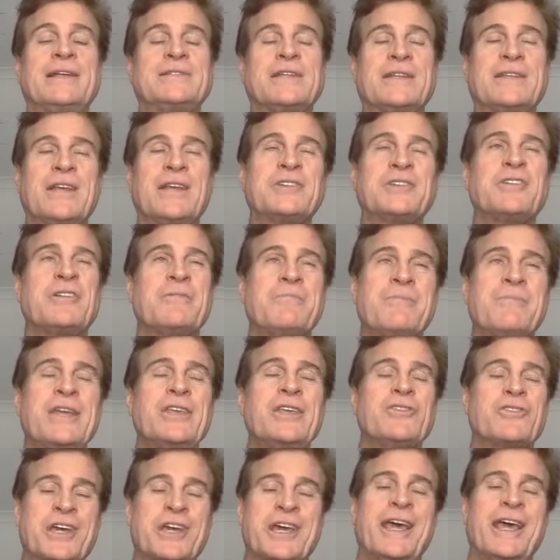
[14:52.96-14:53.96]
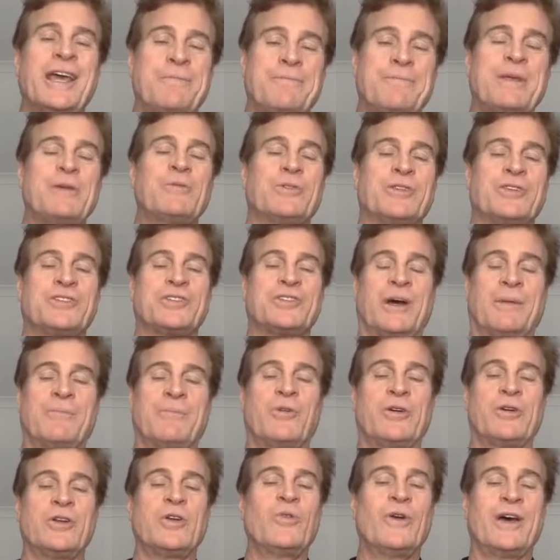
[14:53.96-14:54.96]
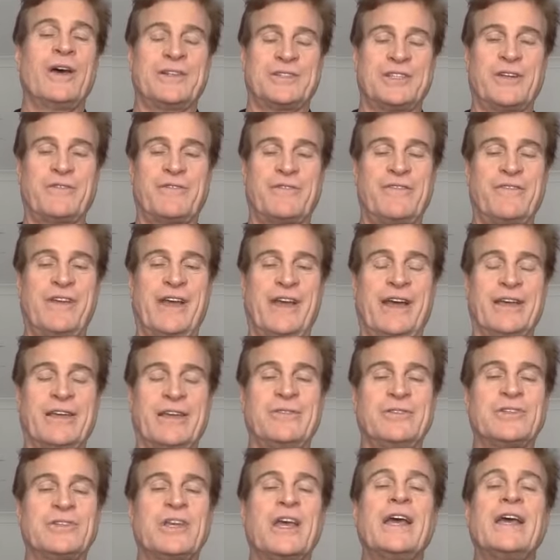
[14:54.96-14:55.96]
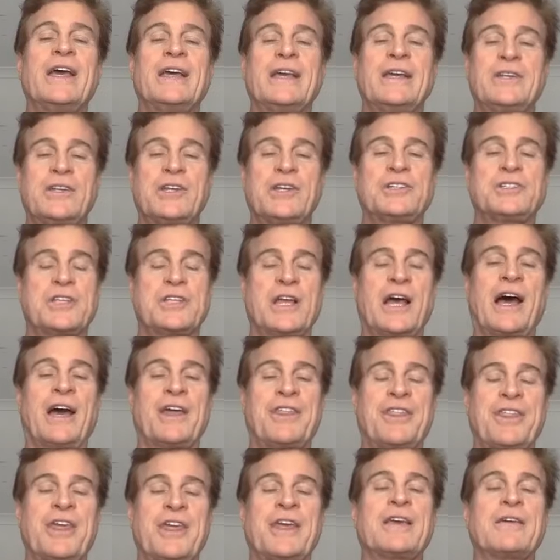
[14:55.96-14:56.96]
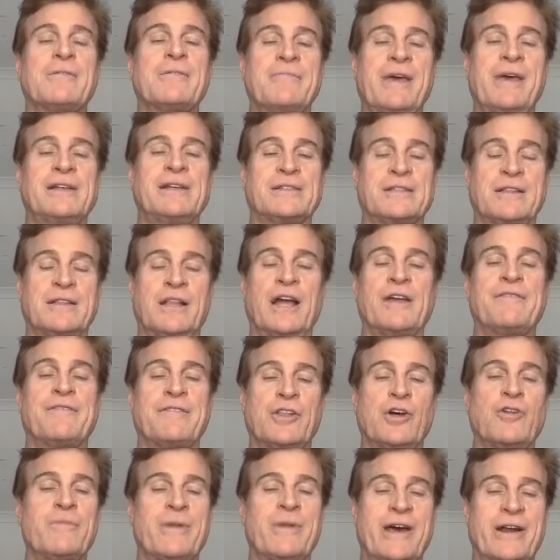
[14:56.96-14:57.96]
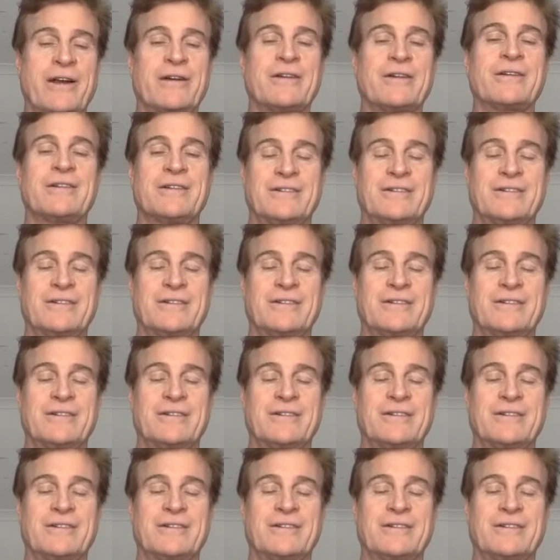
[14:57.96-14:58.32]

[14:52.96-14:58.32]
doesn't mean you can't be with someone who has different values. It just, I think, makes life flow better.